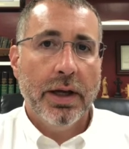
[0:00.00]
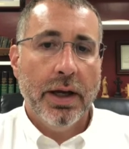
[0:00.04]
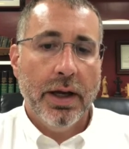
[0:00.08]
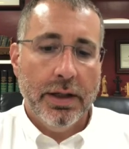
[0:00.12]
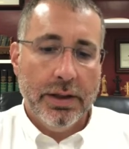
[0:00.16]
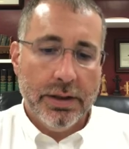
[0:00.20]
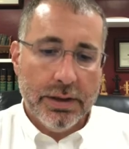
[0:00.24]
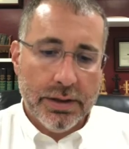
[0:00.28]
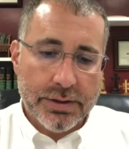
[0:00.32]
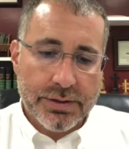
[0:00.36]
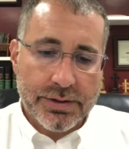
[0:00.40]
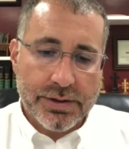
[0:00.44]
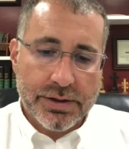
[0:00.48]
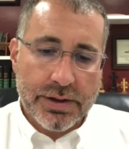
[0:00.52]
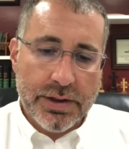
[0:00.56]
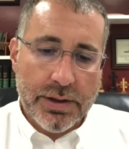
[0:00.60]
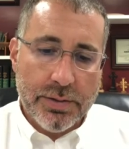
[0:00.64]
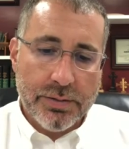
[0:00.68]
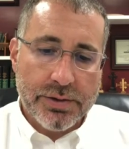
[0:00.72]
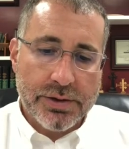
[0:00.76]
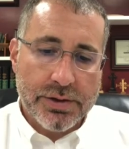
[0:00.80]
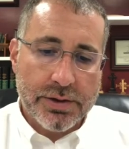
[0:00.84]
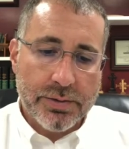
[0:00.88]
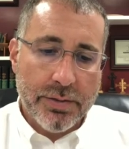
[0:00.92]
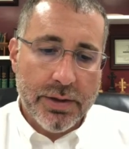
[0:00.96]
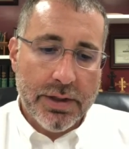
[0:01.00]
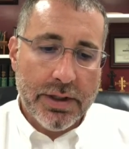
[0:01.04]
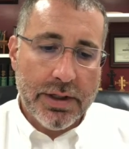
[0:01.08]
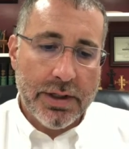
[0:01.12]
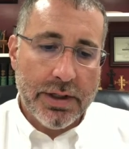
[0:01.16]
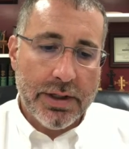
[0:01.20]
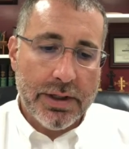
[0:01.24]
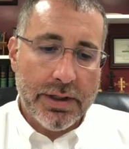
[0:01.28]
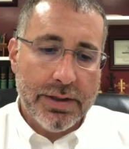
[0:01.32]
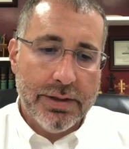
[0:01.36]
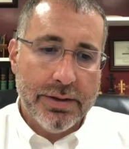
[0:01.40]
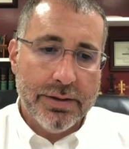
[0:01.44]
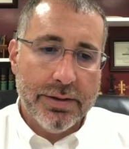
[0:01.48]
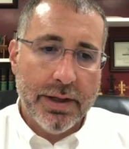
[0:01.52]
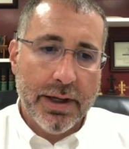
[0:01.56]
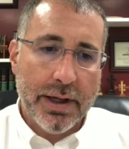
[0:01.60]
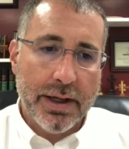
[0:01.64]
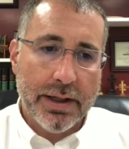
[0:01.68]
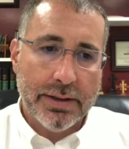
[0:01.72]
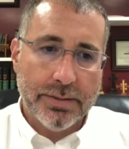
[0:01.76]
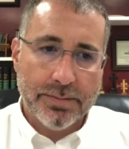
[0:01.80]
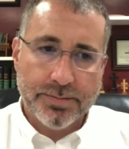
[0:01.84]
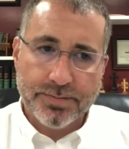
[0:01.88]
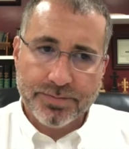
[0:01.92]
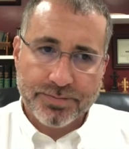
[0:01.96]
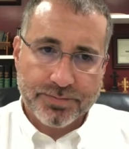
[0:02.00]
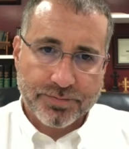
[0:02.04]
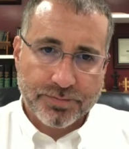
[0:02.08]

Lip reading: It seems to me that